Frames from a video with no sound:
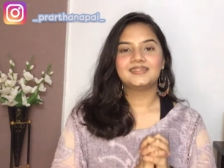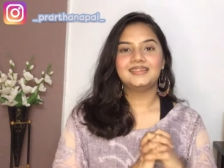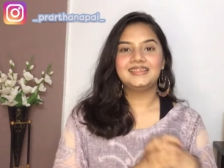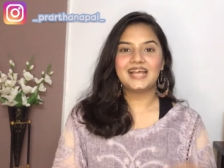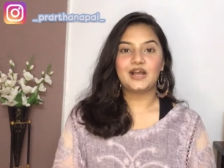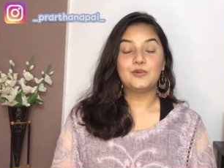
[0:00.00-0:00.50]

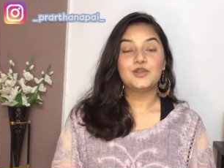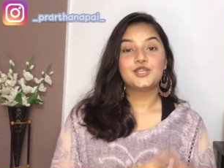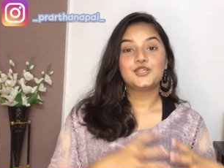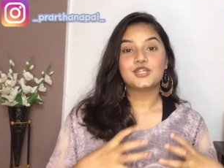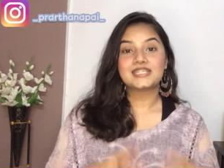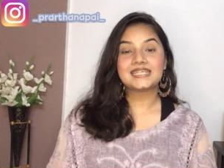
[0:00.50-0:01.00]
now
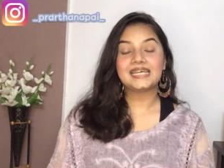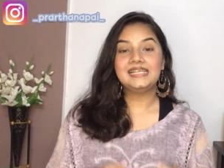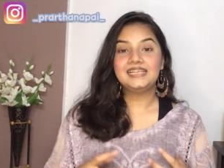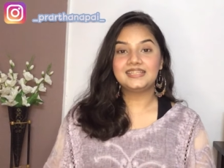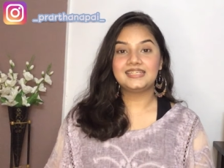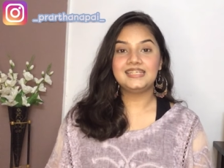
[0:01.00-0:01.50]
your Teil
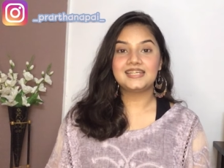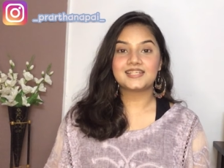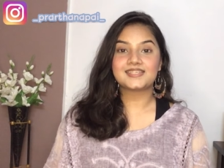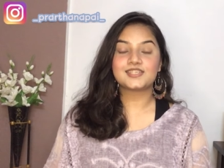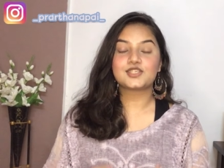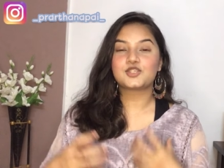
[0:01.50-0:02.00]
3
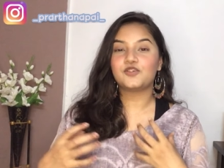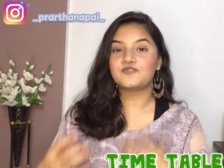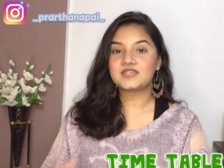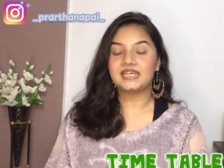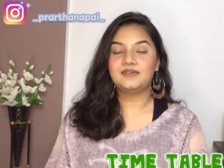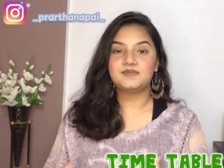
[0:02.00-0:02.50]
consists of
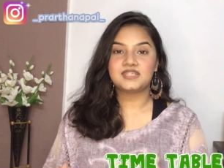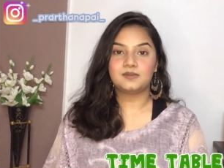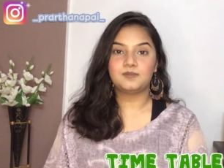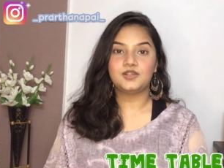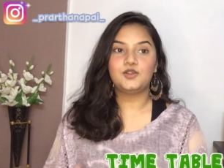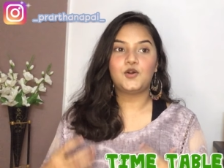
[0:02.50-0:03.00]

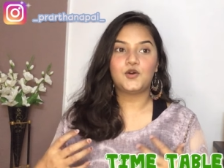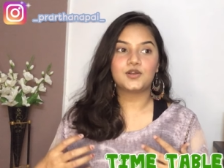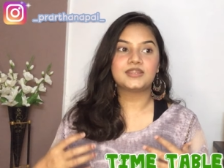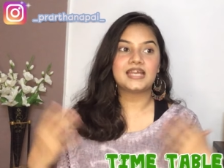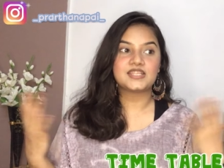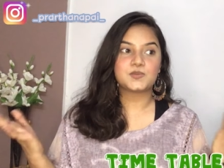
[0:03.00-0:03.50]
timetable or
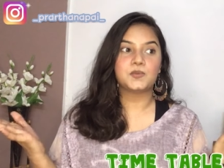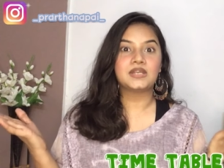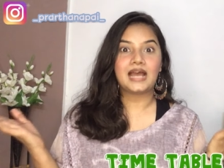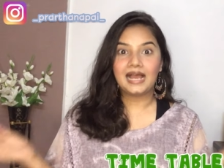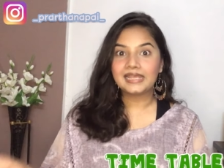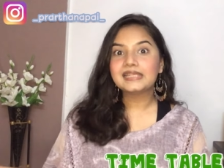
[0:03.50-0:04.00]
that's what
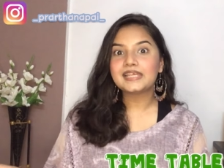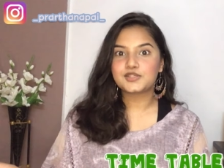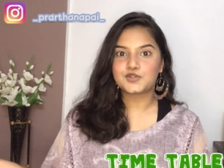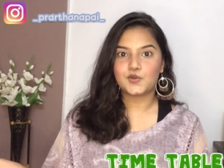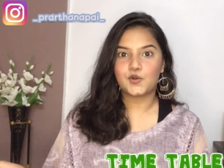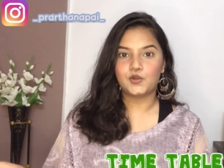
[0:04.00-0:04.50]
I like
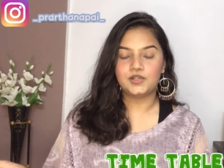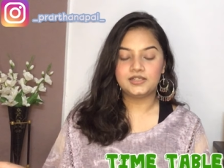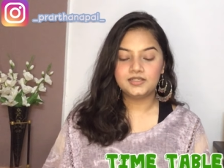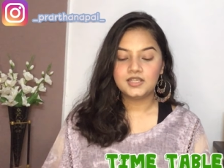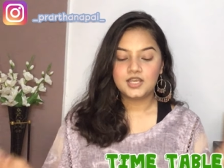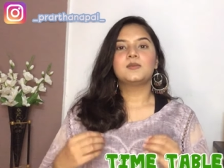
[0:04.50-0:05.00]
to call it.
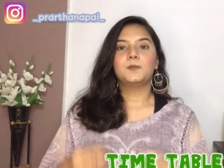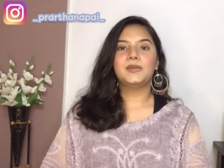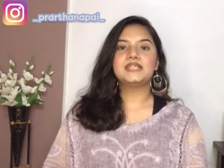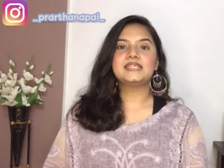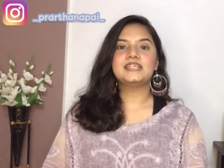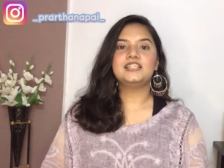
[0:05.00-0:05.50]

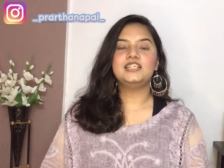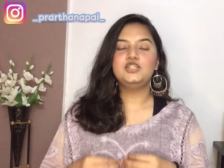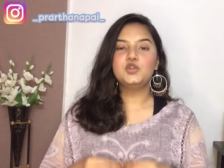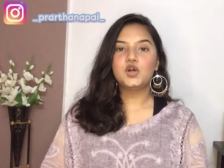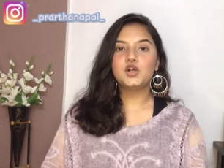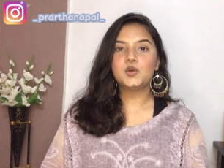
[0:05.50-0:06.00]
Basically,
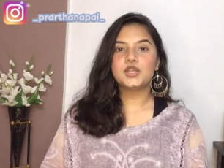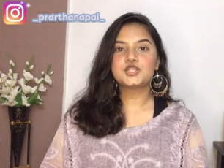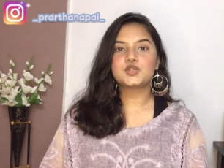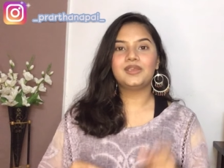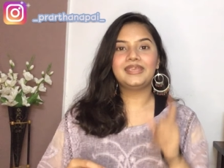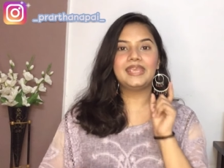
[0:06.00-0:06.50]
you are going
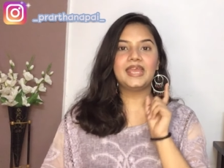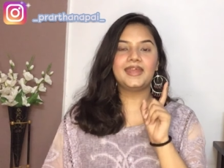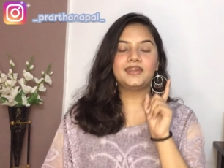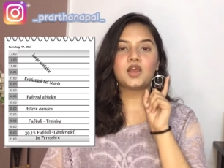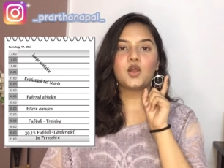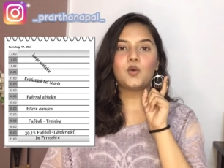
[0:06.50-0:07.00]
to get
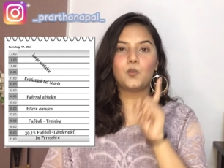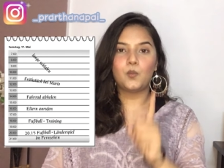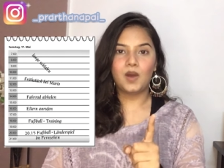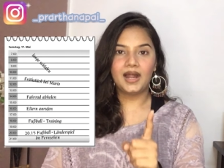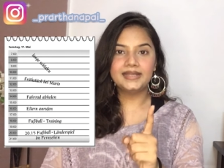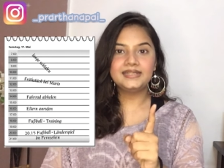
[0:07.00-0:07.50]

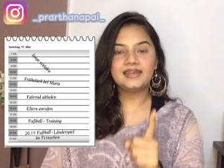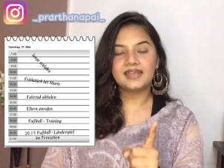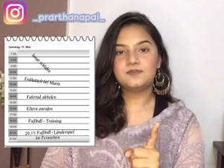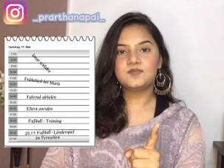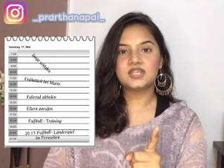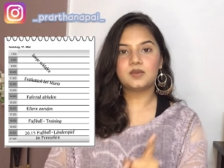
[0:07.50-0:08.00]
one
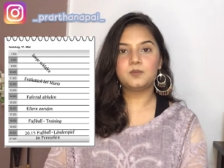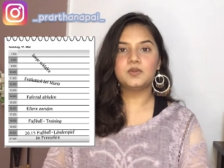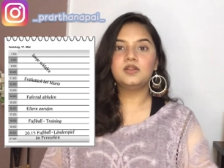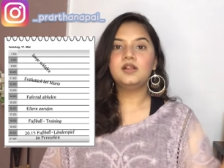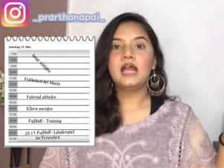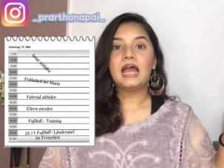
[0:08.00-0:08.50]

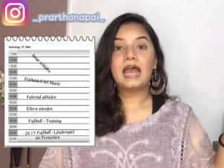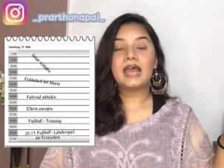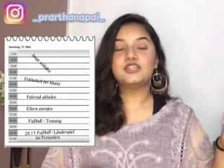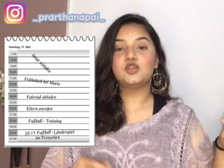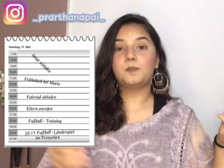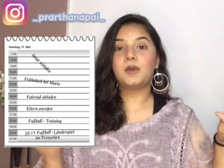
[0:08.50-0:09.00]
timetable and
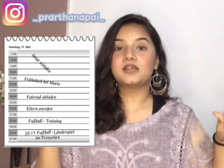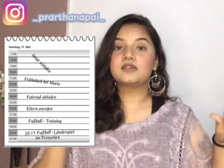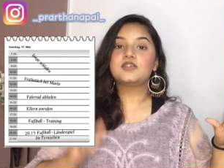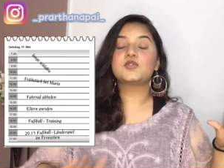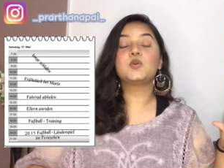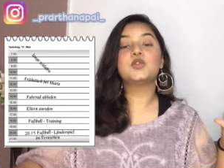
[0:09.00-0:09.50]
your partner
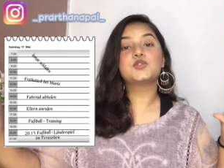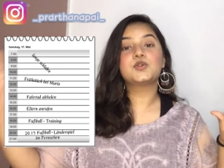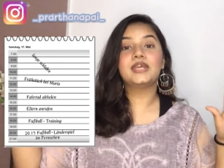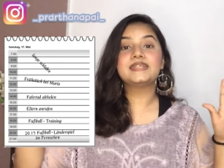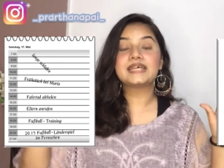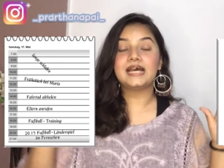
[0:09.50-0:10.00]
is going to
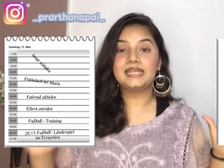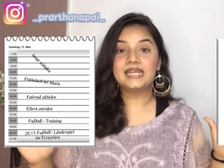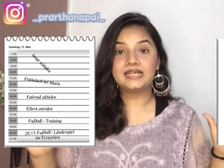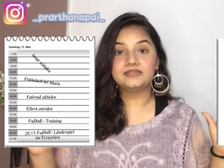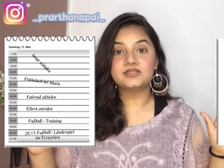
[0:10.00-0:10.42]
get another